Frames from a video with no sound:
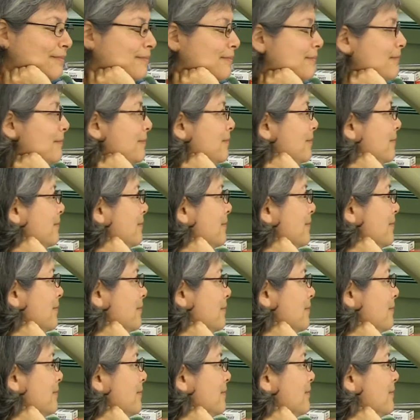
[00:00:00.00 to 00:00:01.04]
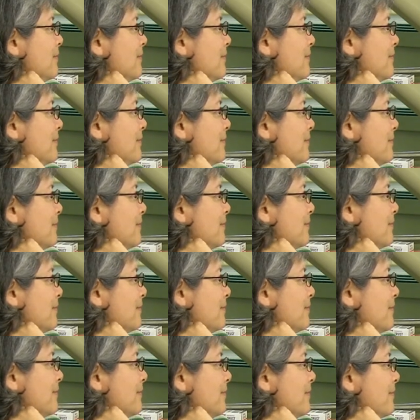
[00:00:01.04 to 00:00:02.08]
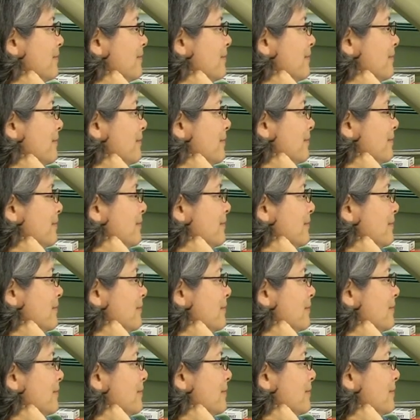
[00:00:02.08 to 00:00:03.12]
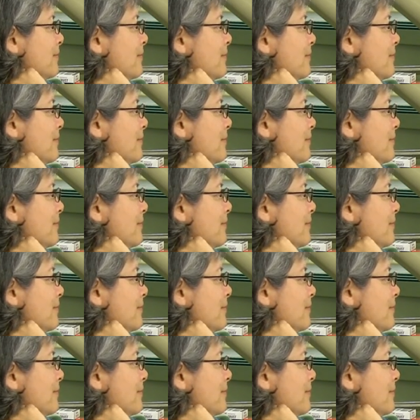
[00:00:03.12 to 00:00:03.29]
(silent)